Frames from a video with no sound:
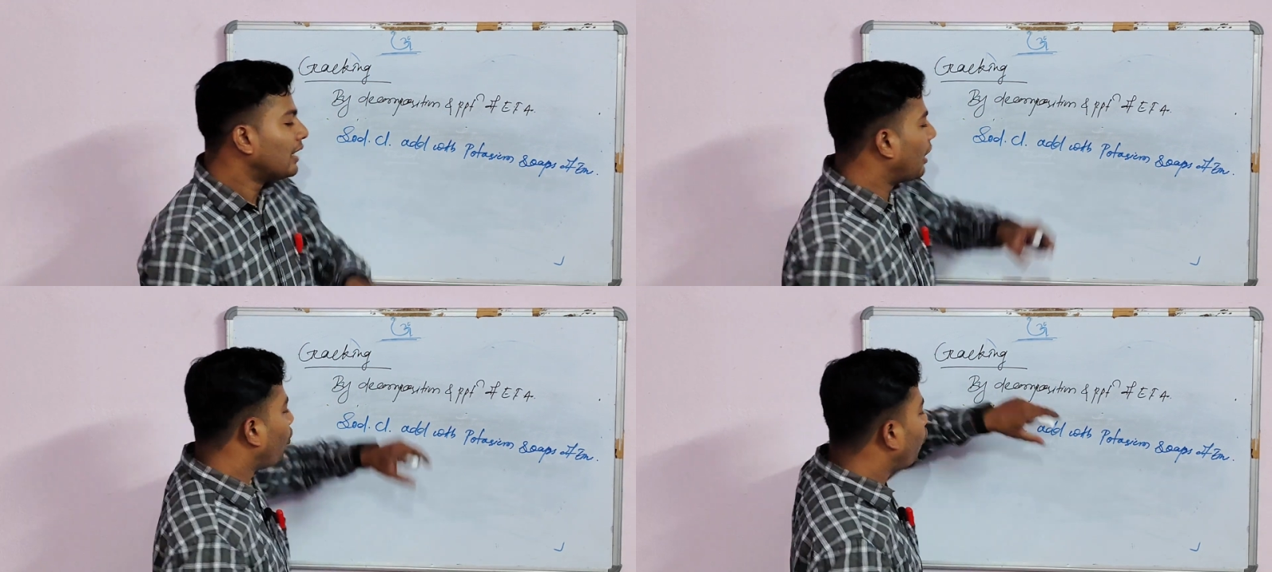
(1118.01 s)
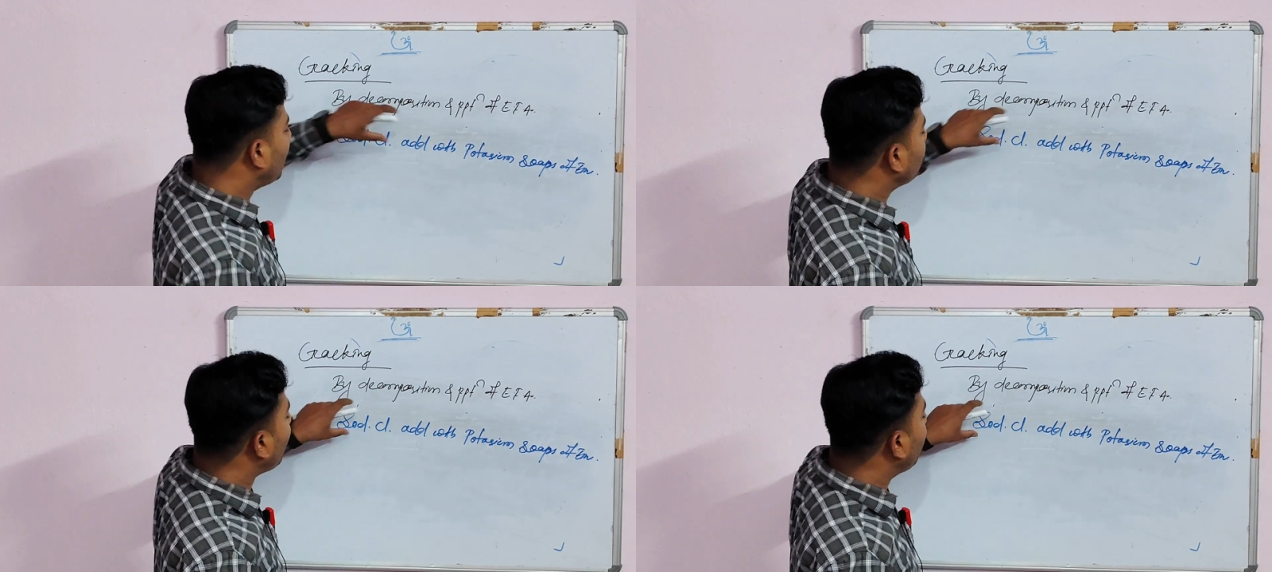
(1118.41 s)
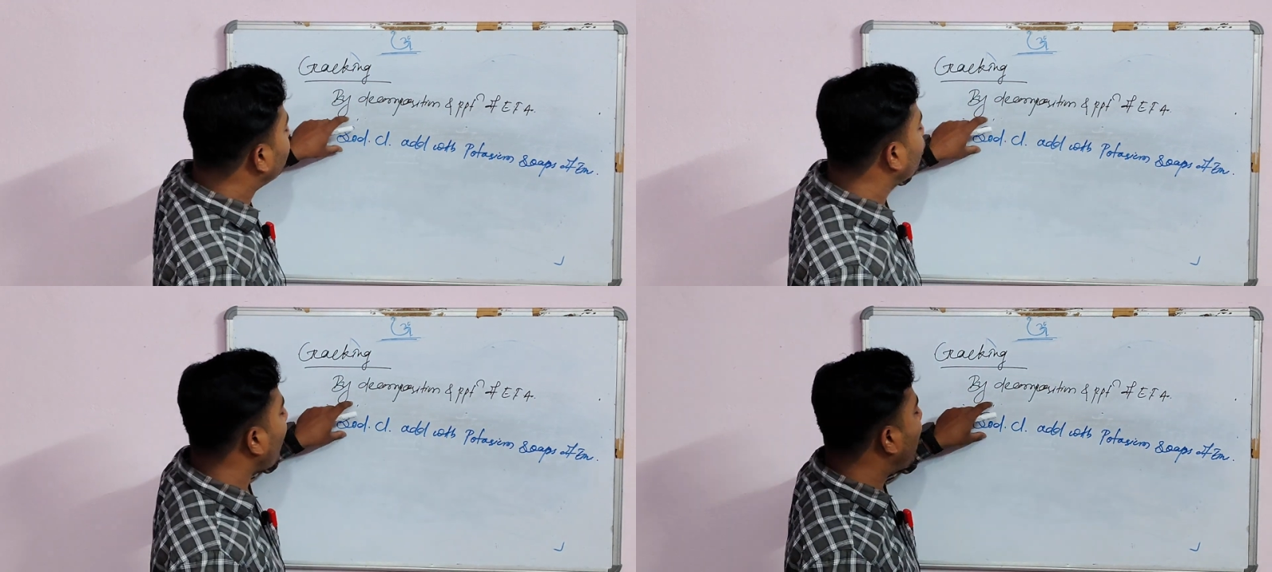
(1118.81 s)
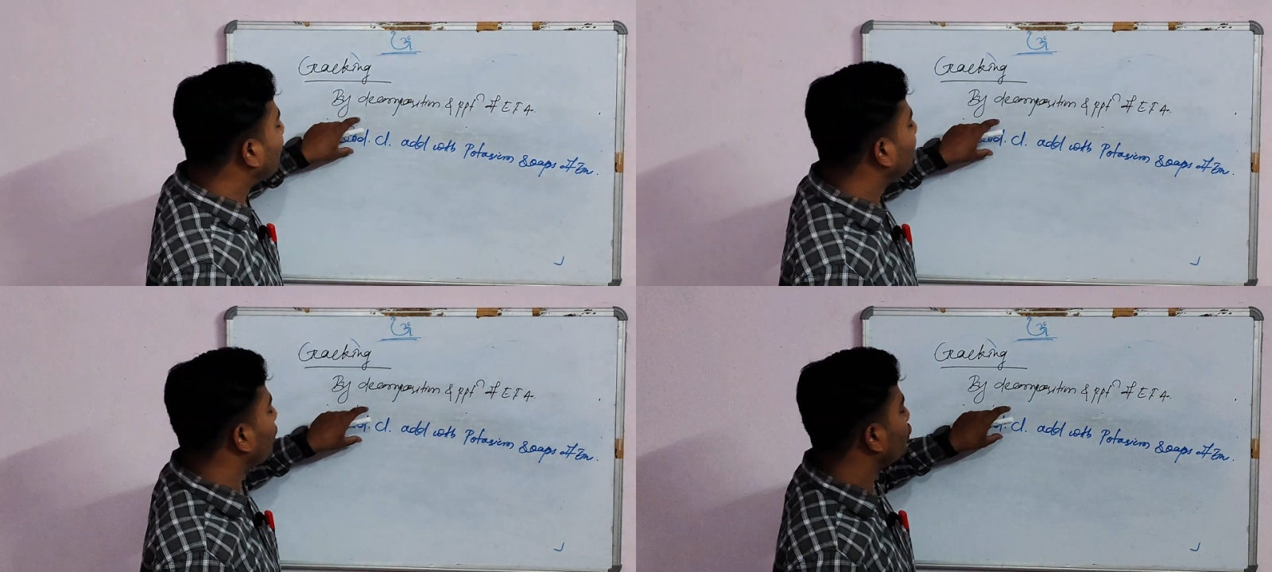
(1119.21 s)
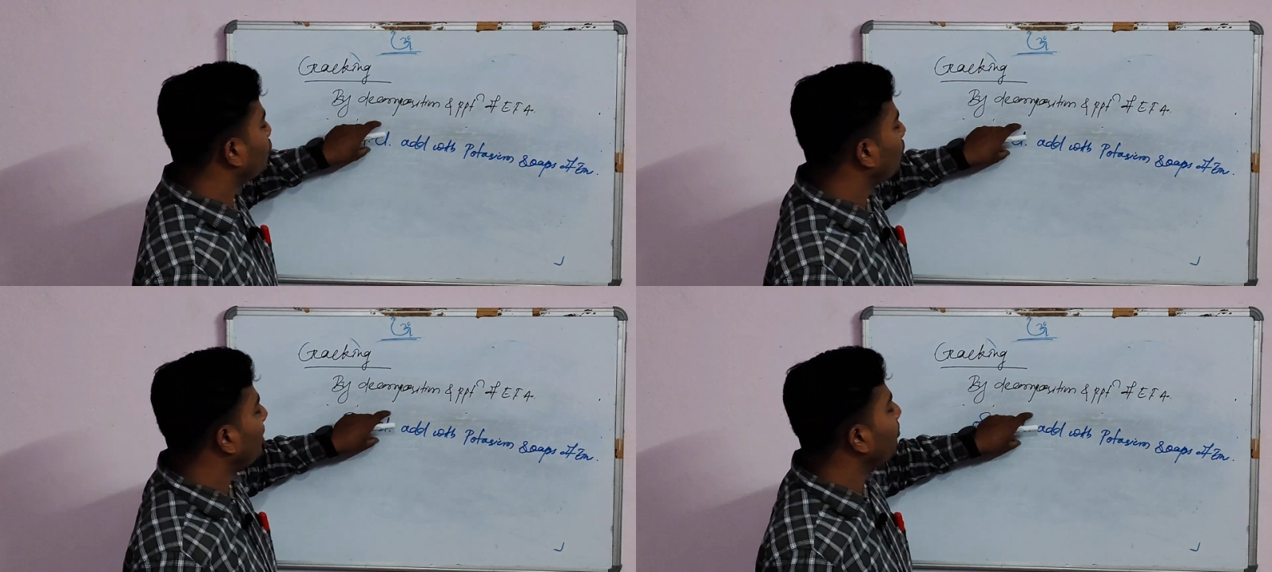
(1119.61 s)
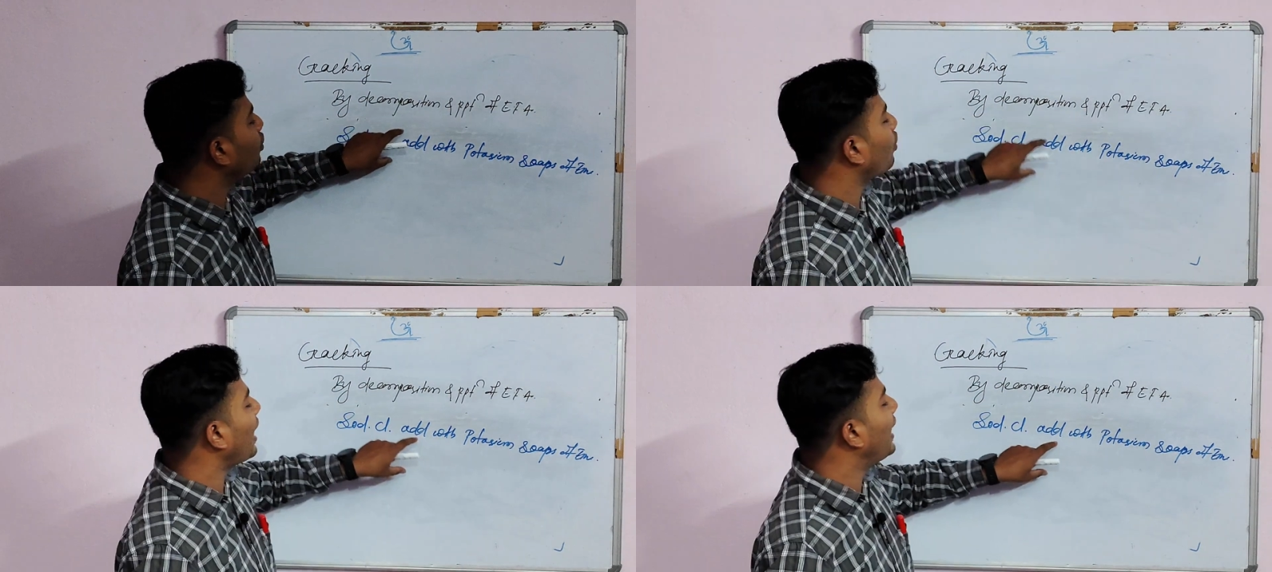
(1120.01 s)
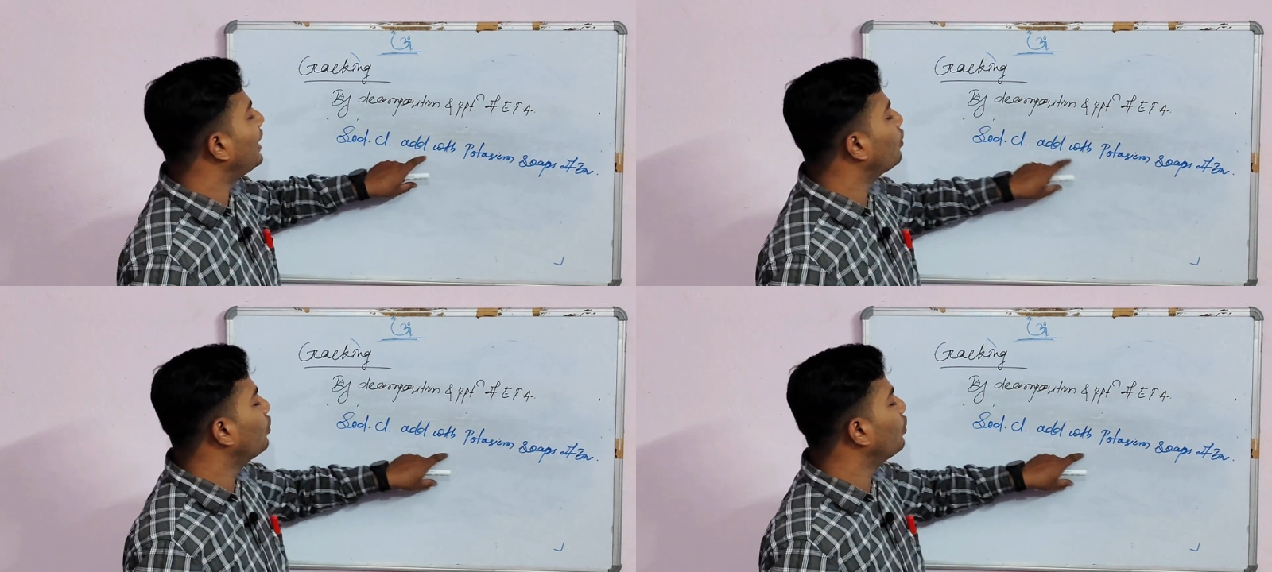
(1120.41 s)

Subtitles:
Now, when you have to add the sodium chloride